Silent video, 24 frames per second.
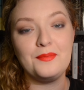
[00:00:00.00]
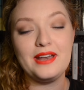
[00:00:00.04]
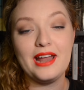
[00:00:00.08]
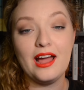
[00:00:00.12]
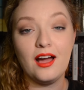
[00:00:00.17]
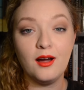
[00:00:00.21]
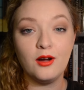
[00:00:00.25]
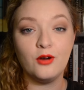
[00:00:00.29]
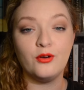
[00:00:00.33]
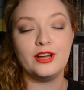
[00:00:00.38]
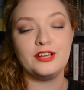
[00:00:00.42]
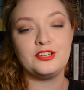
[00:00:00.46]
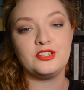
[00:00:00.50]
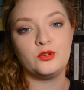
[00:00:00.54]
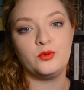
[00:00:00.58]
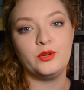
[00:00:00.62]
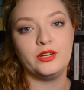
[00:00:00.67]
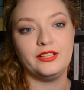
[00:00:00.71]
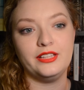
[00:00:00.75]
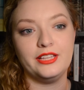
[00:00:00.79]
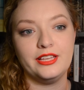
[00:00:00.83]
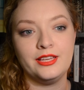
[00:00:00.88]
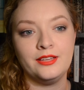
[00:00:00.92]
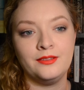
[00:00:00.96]
Now I'm going to
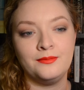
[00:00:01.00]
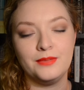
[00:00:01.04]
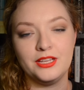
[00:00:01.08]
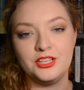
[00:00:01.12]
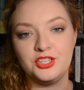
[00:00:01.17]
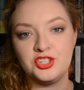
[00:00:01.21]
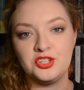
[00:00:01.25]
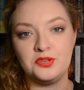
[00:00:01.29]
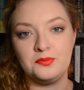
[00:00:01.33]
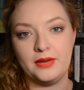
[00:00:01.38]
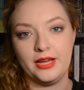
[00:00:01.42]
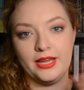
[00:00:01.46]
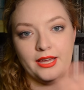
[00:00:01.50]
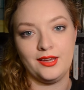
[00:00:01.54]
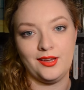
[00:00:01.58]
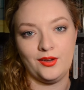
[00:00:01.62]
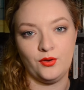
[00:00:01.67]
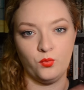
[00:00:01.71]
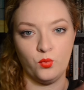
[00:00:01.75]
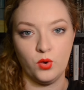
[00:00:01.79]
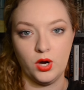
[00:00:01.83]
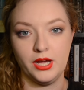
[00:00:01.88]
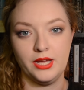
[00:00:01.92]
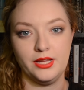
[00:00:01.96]
quickly mention my
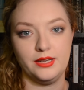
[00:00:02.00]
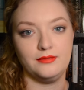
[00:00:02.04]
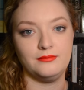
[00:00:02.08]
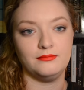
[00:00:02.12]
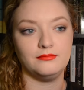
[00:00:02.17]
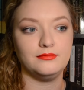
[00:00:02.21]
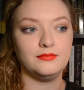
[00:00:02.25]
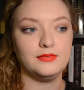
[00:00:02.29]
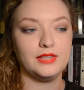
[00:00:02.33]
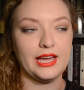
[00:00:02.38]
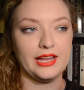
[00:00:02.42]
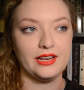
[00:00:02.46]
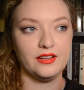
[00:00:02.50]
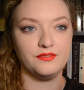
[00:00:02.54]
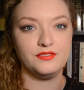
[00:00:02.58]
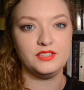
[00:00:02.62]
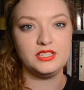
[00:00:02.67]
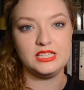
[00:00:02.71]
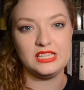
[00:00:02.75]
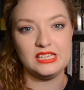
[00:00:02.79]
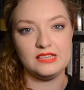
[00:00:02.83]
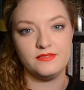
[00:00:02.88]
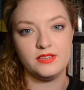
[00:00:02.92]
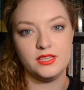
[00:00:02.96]
one kind of
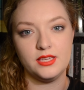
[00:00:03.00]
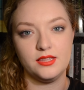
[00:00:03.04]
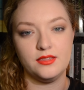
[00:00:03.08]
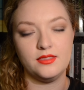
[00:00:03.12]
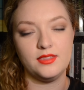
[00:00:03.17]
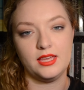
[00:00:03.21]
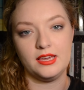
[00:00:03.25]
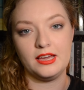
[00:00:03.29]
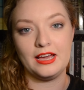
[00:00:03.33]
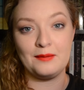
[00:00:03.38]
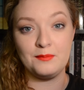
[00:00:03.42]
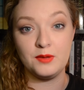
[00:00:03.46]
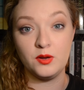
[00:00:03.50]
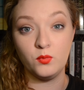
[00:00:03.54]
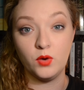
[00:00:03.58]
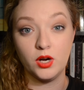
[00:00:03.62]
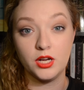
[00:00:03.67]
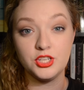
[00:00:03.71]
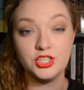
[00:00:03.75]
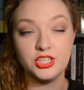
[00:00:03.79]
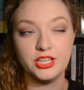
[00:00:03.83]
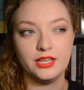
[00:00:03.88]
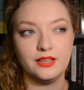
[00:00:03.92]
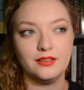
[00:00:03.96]
TV thing I've been
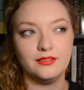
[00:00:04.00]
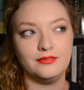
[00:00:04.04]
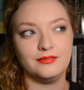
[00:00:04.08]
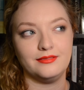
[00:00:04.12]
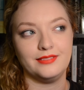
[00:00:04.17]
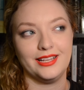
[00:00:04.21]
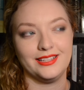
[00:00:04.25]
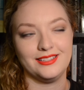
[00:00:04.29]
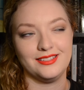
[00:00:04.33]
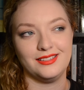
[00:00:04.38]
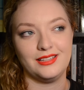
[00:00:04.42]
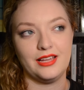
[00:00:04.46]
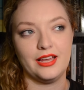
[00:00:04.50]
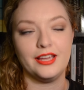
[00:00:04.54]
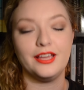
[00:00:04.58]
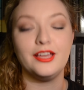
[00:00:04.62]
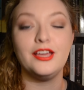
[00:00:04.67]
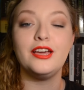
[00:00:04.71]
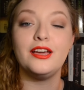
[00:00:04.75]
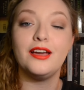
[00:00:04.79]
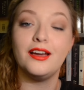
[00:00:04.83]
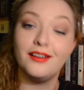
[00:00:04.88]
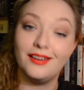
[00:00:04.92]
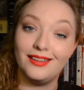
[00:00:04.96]
watching. That's a lie.
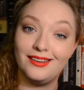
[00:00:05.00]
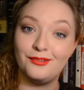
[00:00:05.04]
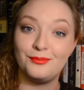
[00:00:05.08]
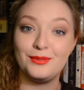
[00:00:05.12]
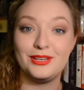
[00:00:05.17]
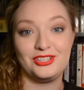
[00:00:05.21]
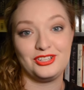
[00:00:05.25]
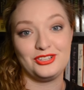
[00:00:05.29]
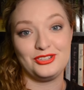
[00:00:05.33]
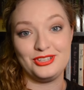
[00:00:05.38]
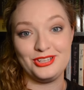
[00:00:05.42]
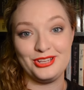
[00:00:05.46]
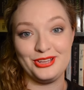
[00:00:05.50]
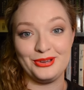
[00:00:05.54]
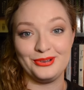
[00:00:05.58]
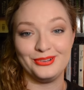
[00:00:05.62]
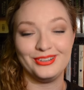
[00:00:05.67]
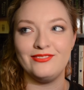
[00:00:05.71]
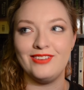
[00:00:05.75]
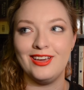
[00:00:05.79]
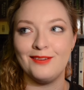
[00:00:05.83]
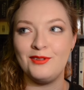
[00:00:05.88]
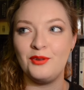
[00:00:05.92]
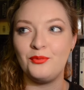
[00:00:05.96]
I'm going to mention 2.
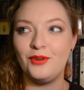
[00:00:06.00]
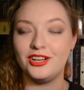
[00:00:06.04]
I've been